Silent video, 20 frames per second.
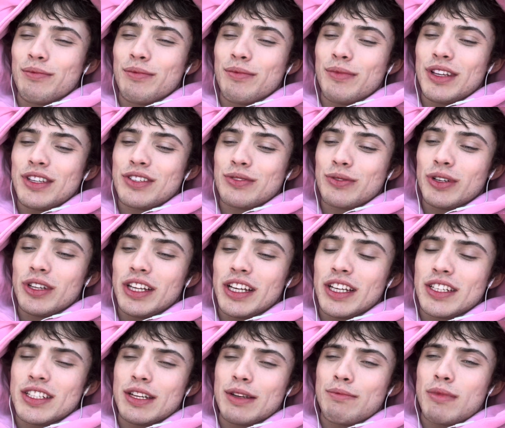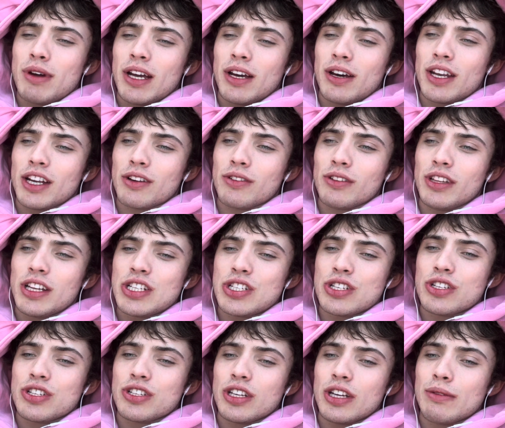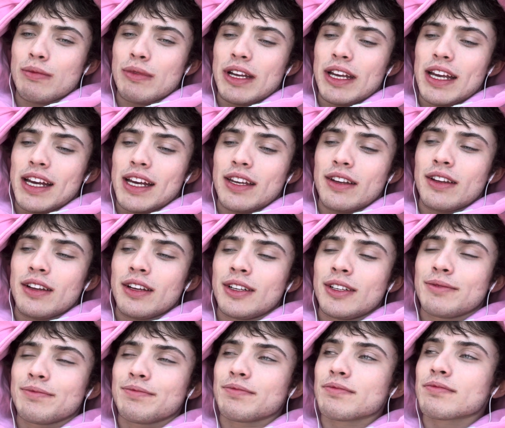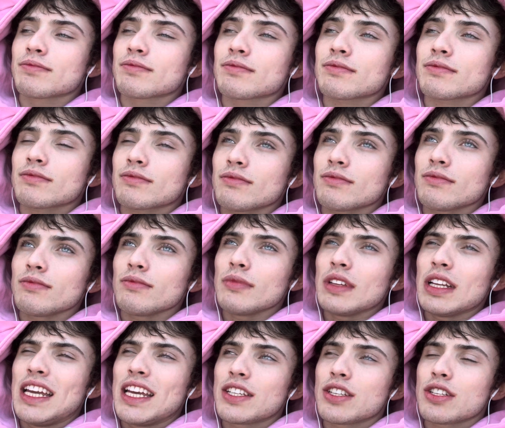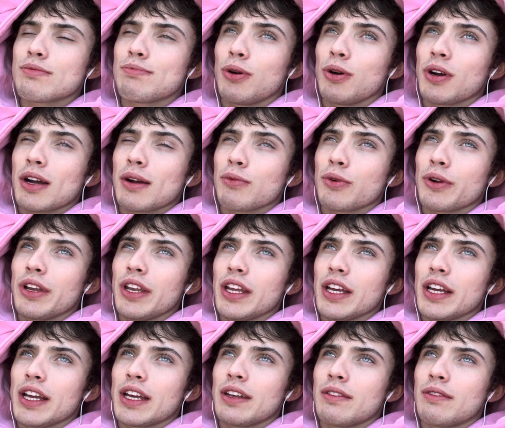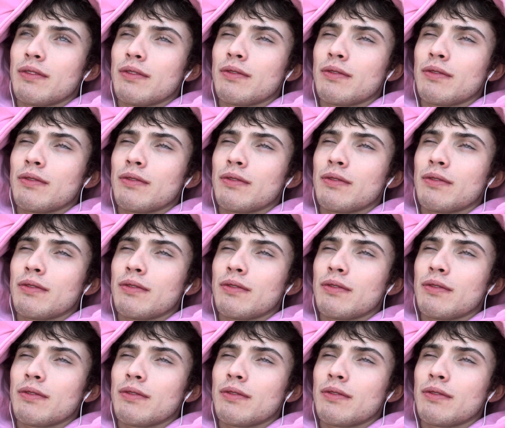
It's really a symbiotic relationship, and he has this book I'm reading, and